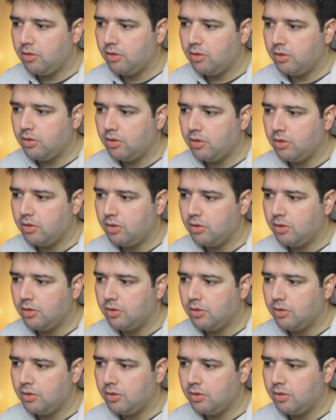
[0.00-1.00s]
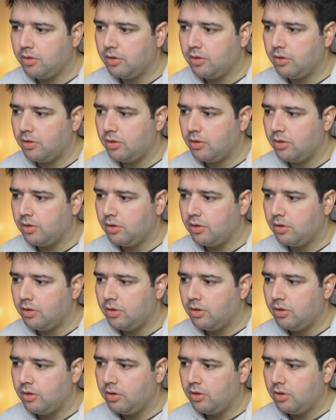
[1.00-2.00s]

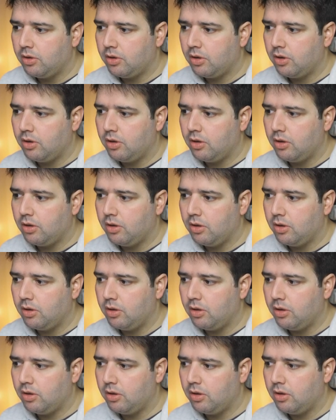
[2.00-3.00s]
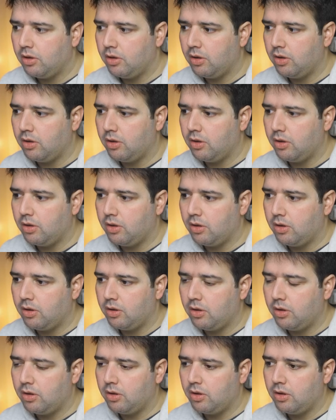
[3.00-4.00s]

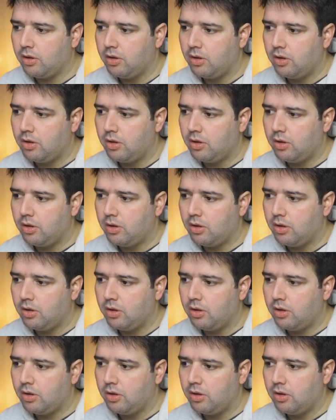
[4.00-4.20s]
Nobody speaks.